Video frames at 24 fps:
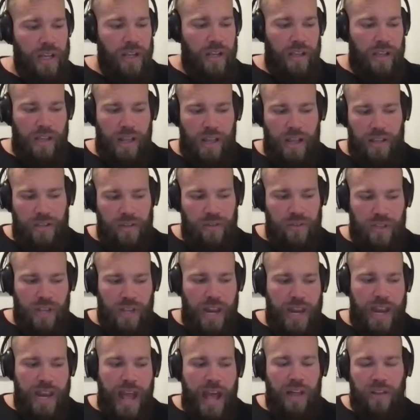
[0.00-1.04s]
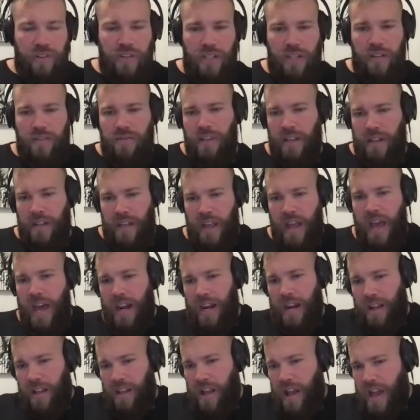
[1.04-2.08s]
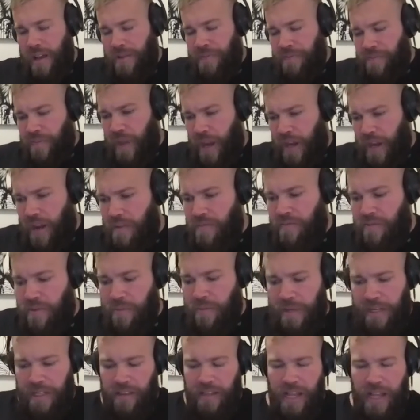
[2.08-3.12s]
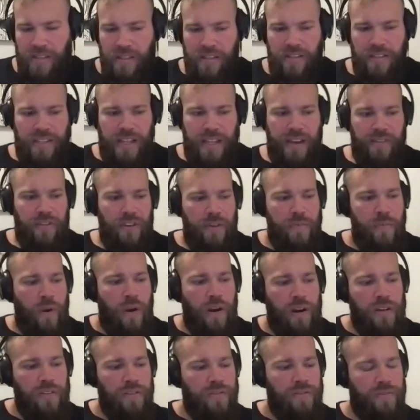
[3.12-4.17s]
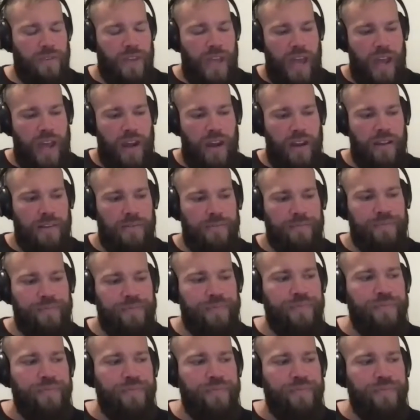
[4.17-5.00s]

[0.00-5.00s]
Use an analogy of like, I had a client, I come from like a less than savory part of Canada.